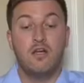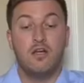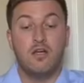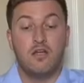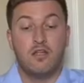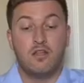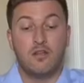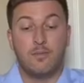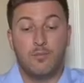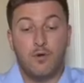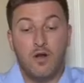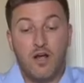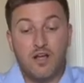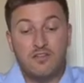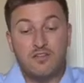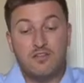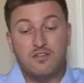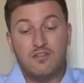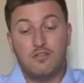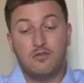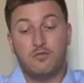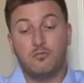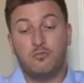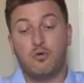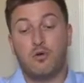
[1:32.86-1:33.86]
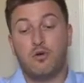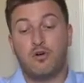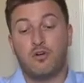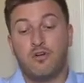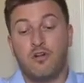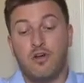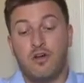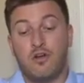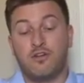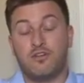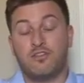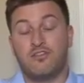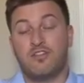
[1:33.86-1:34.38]
The process is important to
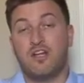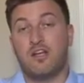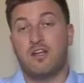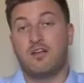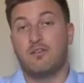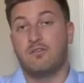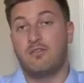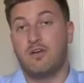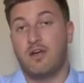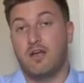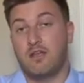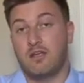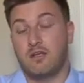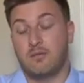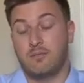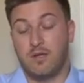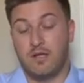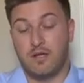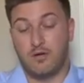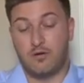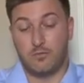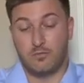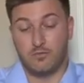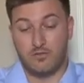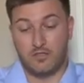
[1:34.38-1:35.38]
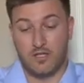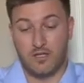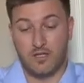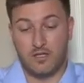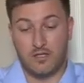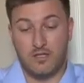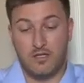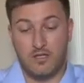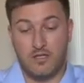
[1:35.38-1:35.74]
understanding filing bankruptcy.